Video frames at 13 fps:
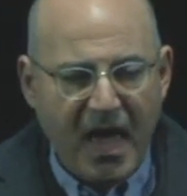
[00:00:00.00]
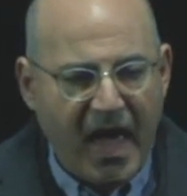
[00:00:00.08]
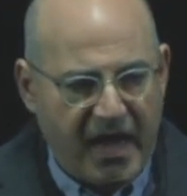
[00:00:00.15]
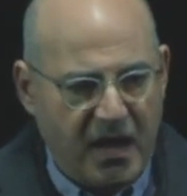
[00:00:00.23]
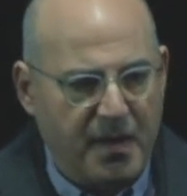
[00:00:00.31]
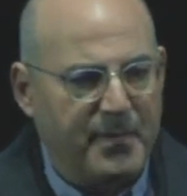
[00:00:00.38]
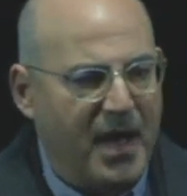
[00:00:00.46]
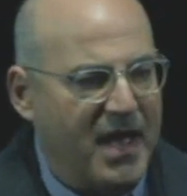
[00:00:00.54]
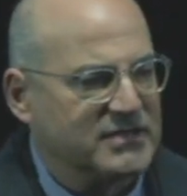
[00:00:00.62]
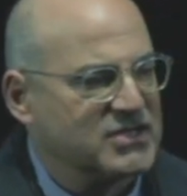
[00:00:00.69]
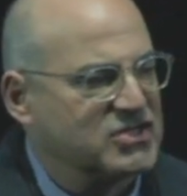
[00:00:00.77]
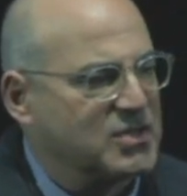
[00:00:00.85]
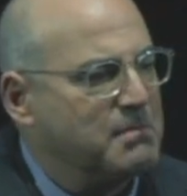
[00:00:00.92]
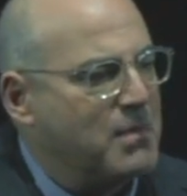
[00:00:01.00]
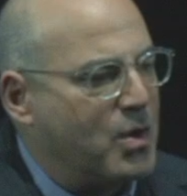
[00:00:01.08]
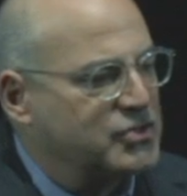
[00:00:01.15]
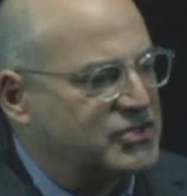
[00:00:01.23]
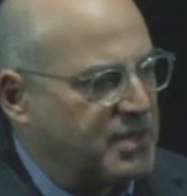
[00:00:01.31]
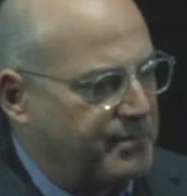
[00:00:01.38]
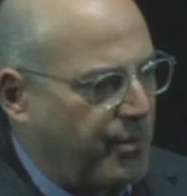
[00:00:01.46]
AI bias is the
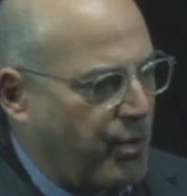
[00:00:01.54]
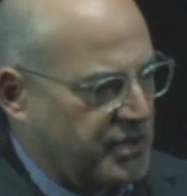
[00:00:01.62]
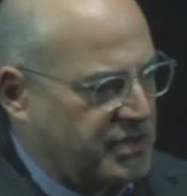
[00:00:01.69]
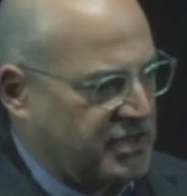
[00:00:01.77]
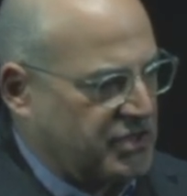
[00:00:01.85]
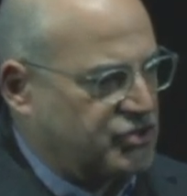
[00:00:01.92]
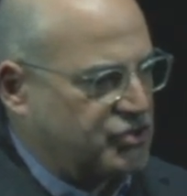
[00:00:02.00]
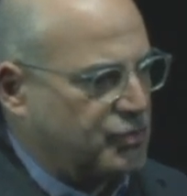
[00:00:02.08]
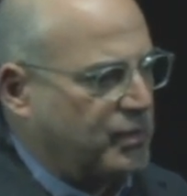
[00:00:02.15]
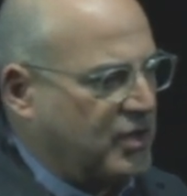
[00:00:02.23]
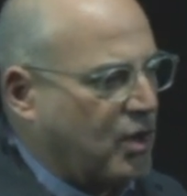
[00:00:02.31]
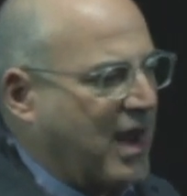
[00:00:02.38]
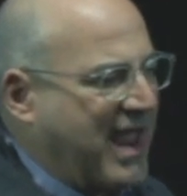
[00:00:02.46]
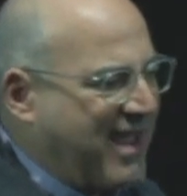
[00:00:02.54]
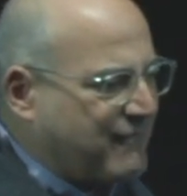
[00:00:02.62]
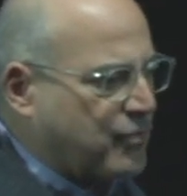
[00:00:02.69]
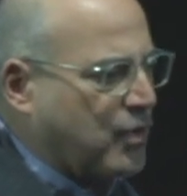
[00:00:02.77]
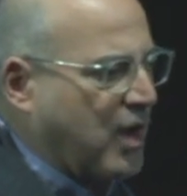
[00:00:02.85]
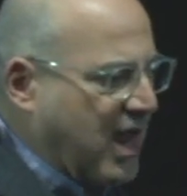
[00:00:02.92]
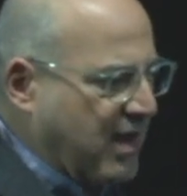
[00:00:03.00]
most important issue we are
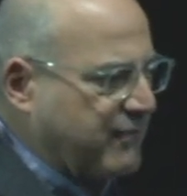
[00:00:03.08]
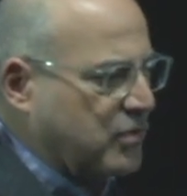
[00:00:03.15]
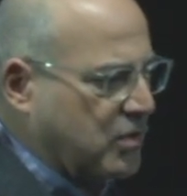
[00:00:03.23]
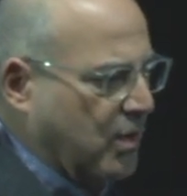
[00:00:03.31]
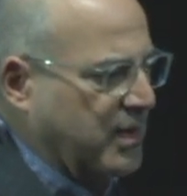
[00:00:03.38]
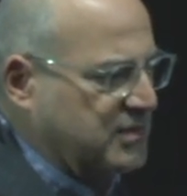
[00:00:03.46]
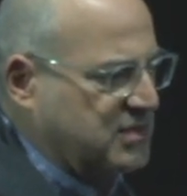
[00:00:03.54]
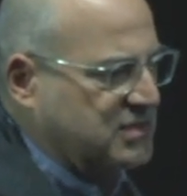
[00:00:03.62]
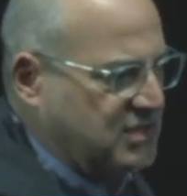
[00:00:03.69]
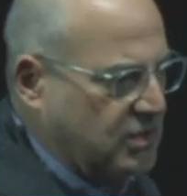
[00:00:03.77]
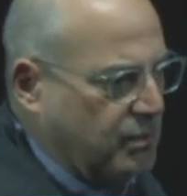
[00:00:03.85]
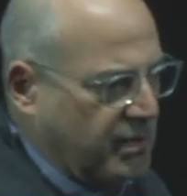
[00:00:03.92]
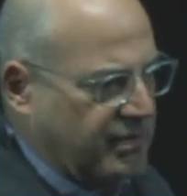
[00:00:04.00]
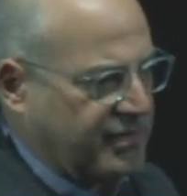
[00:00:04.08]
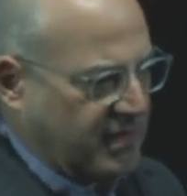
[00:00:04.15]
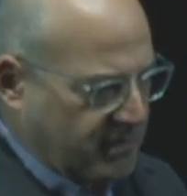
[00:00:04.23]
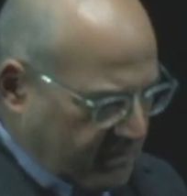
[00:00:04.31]
ever, ever going to deal with,